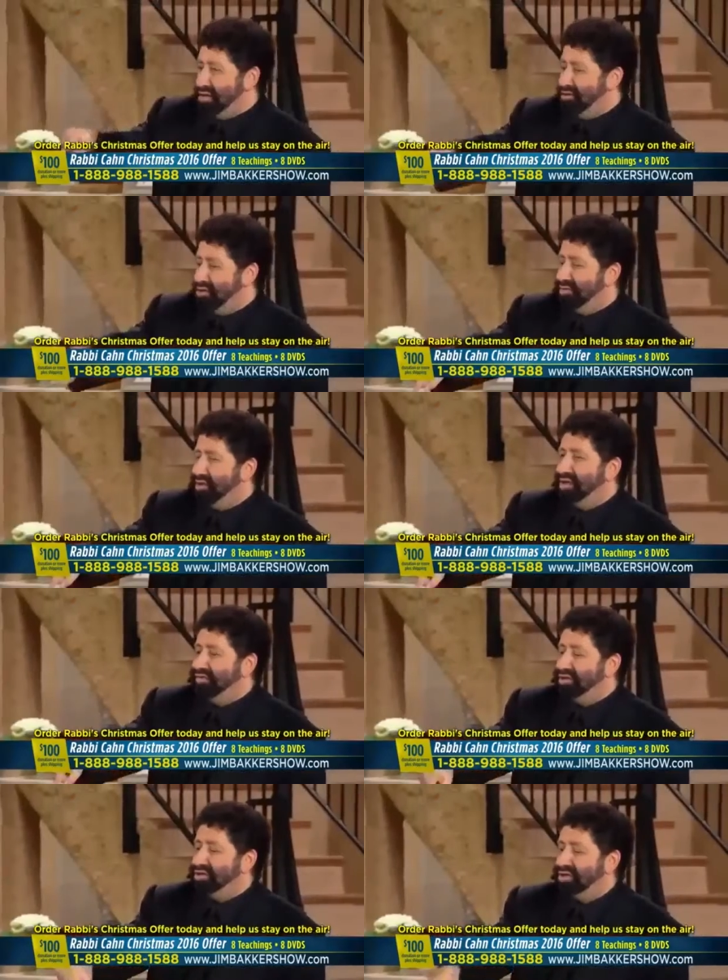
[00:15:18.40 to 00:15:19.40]
you, the
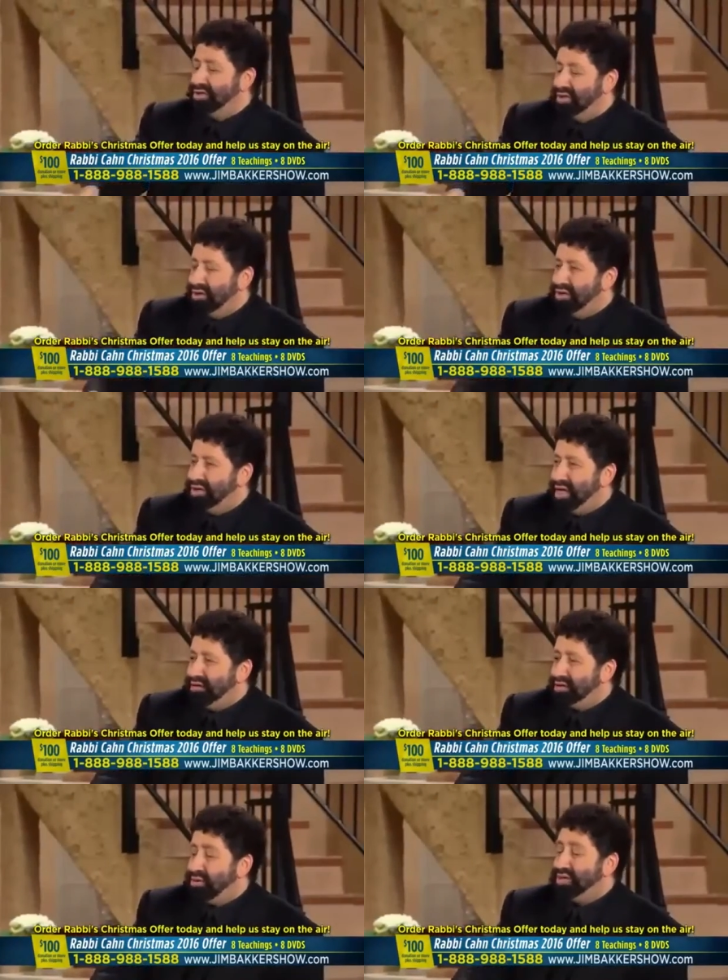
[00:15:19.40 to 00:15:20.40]
believers, you're the
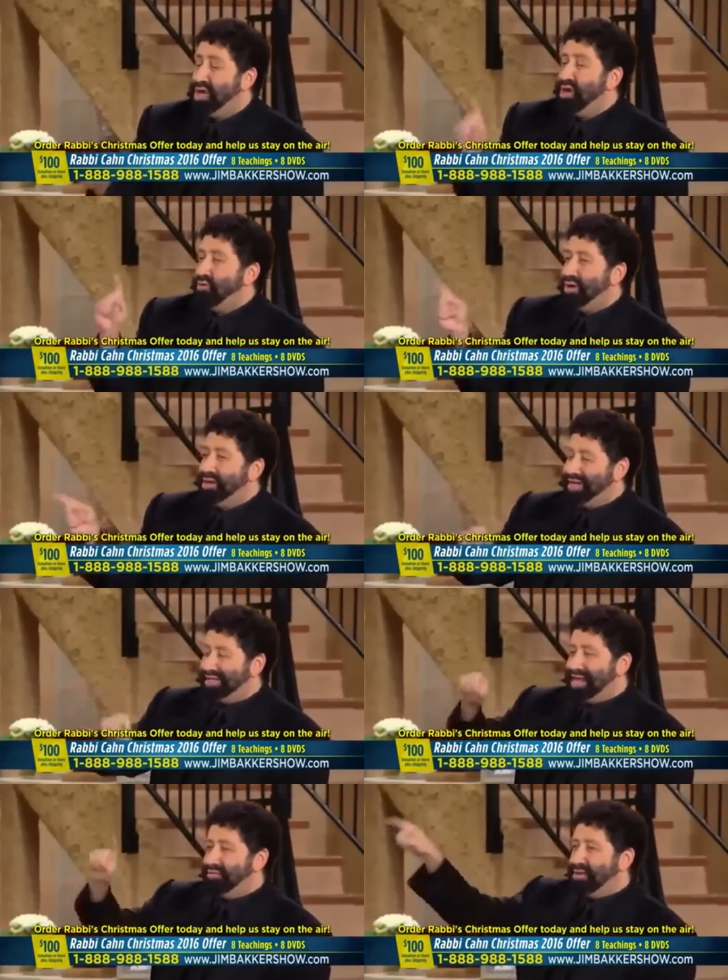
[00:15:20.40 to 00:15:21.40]
dangerous ones. What did they
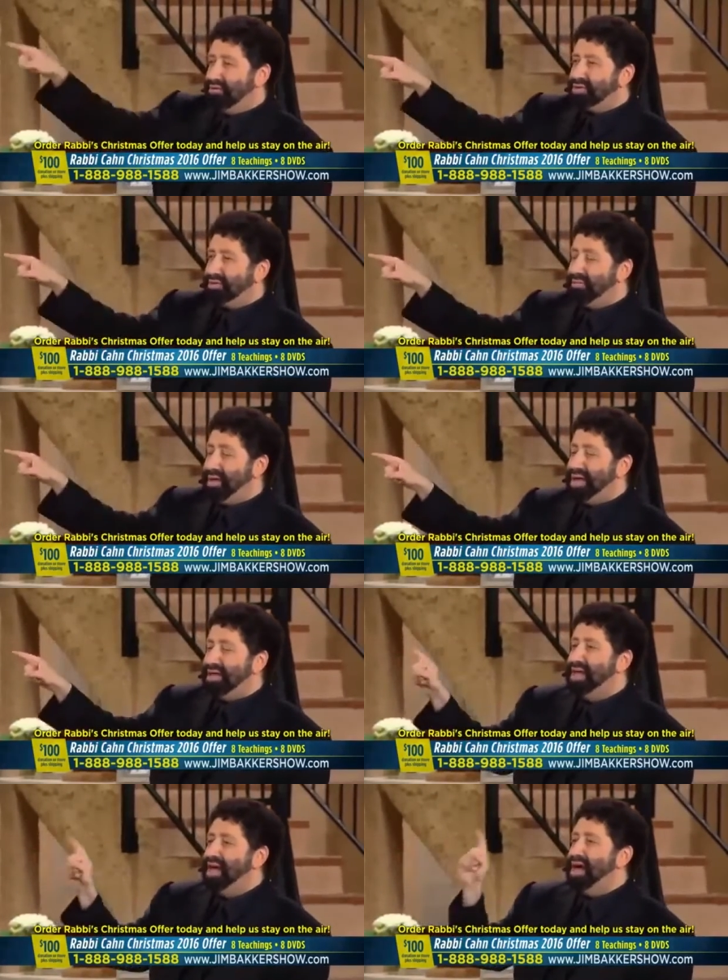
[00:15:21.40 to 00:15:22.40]
say when they were worshiping
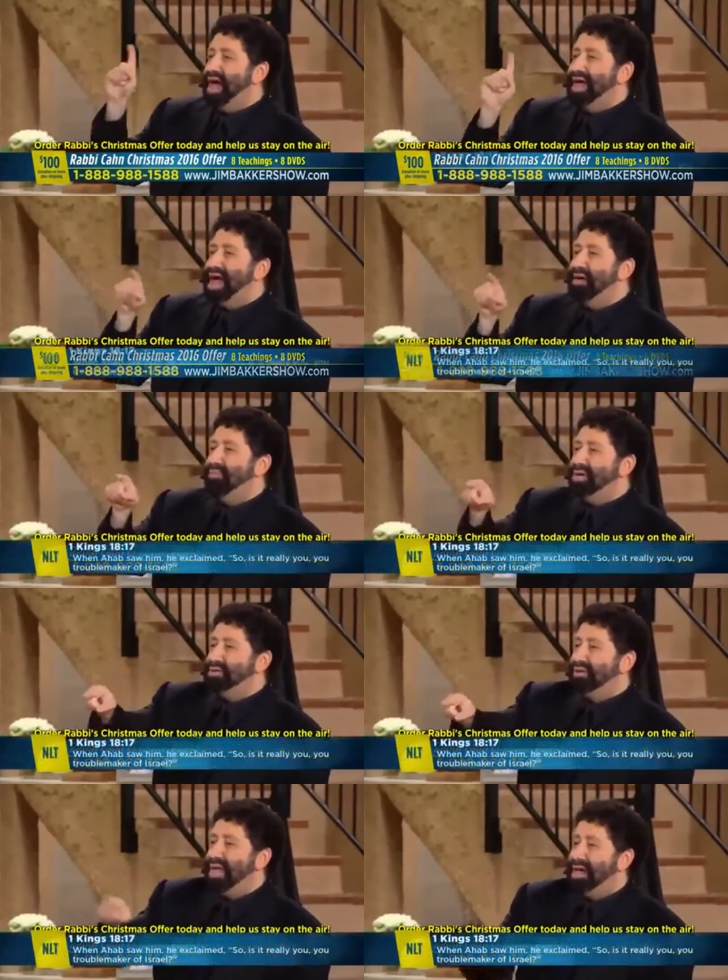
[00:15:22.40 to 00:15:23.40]
Baal? Ahab
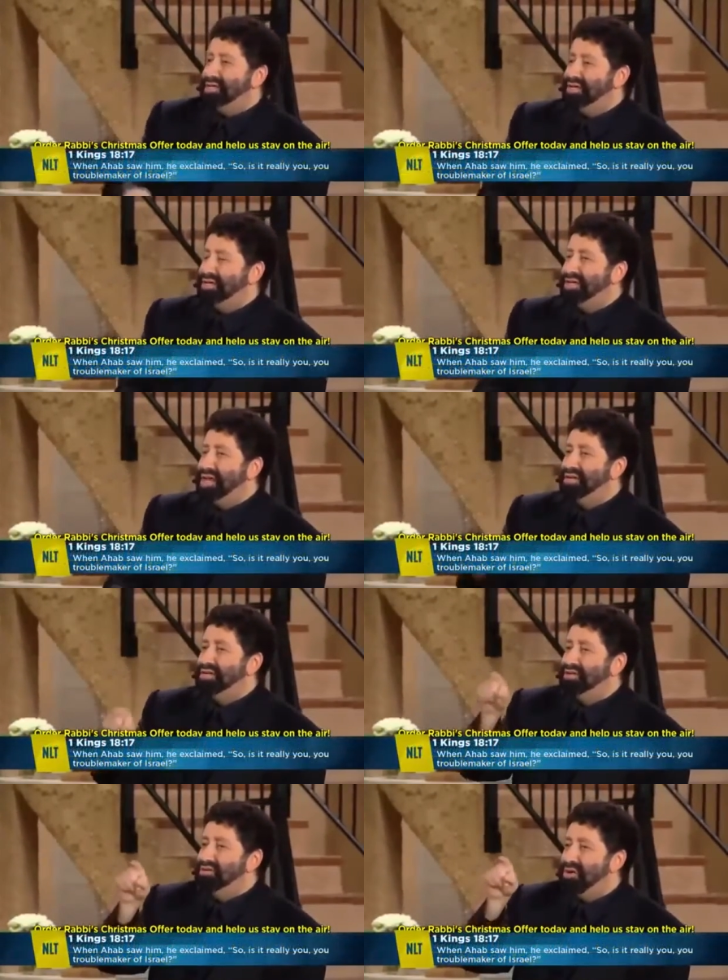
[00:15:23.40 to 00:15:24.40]
went to Elijah and said,
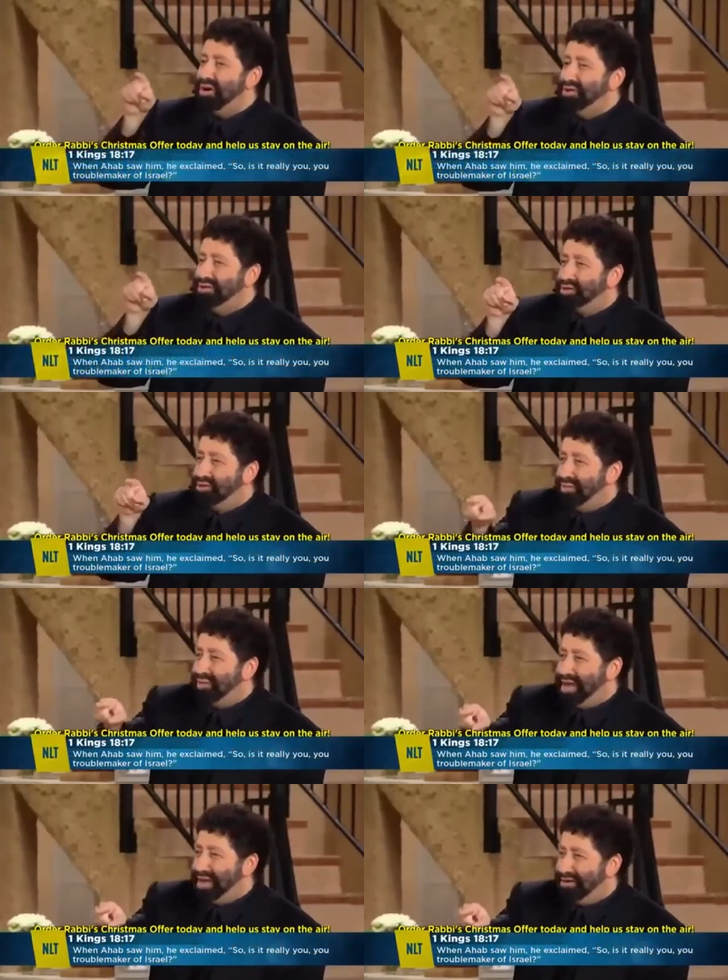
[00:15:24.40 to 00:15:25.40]
you are the
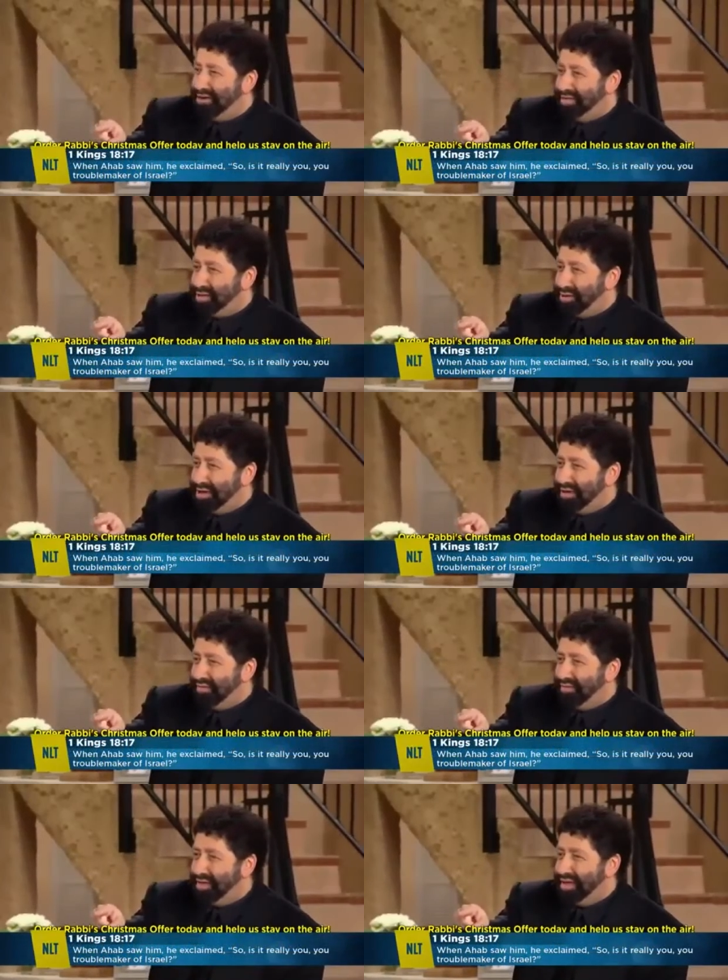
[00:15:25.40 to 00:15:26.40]
troublemaker of Israel.
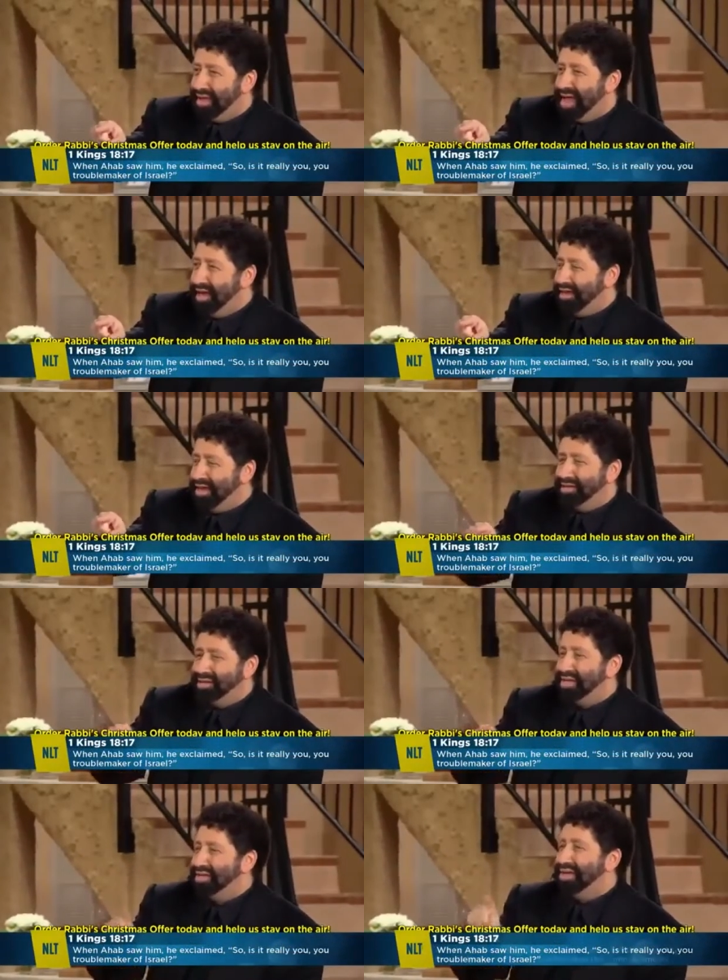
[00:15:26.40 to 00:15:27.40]
And
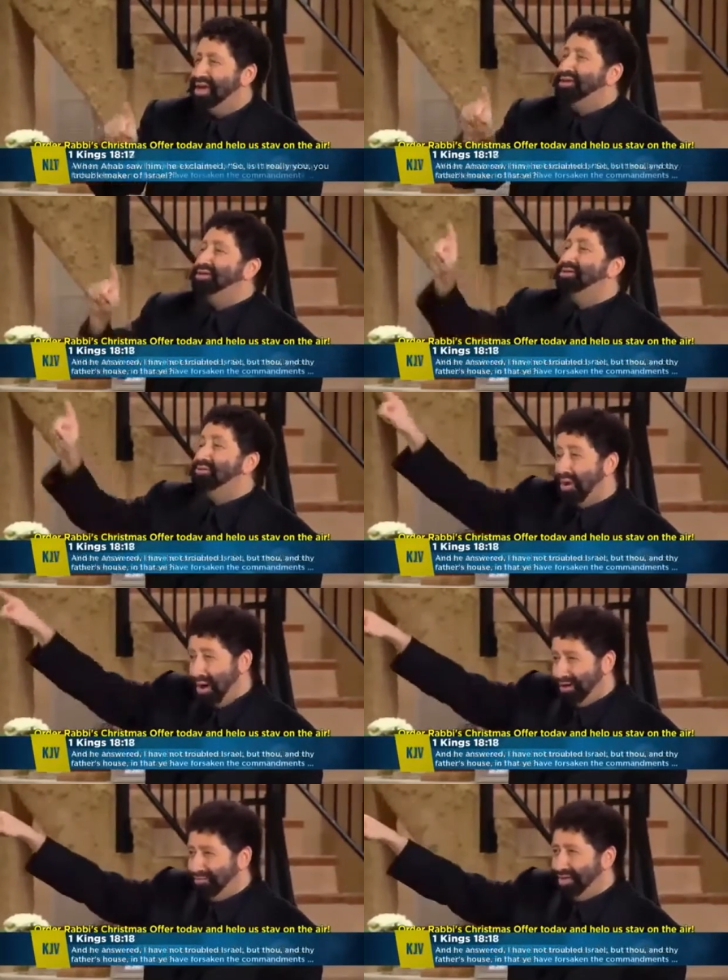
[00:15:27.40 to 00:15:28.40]
Elijah said, no, no, you
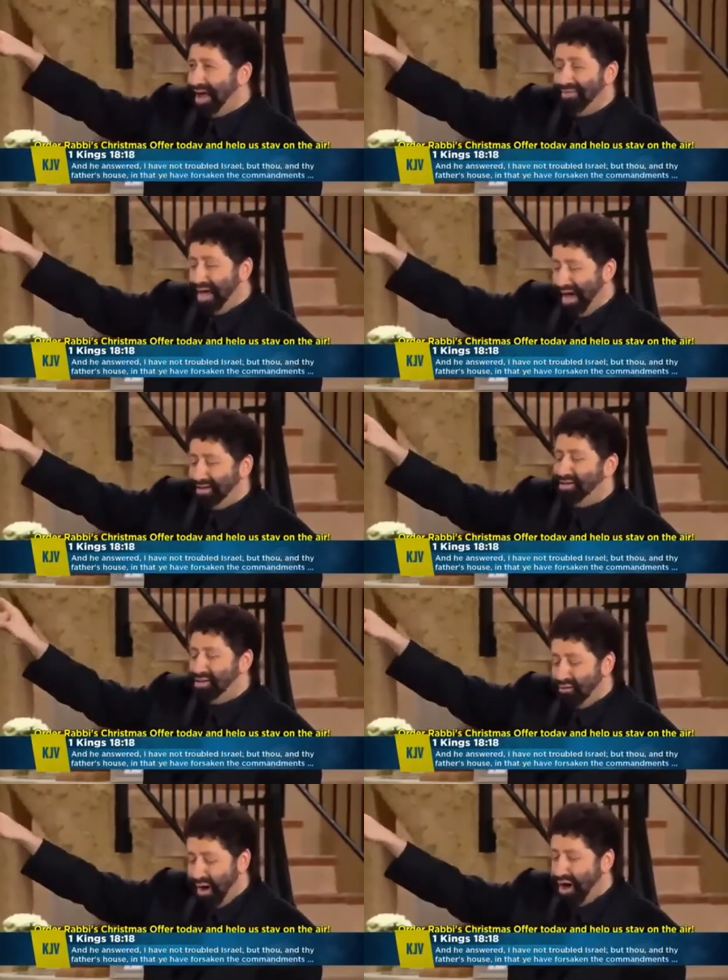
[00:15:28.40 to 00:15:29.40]
are. I'm not.
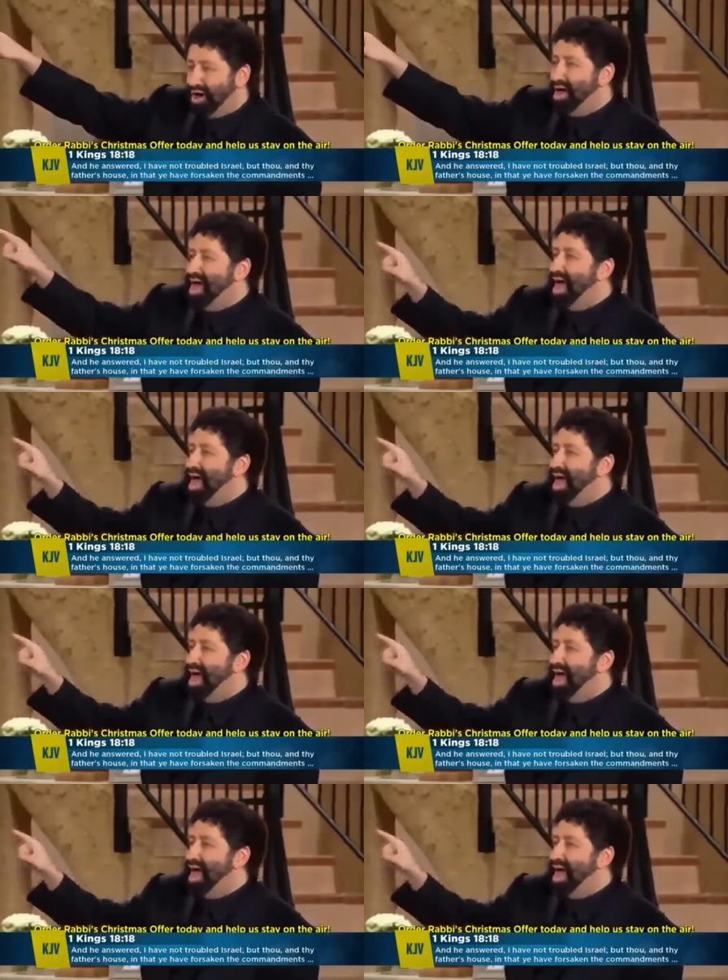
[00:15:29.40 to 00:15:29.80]
You are.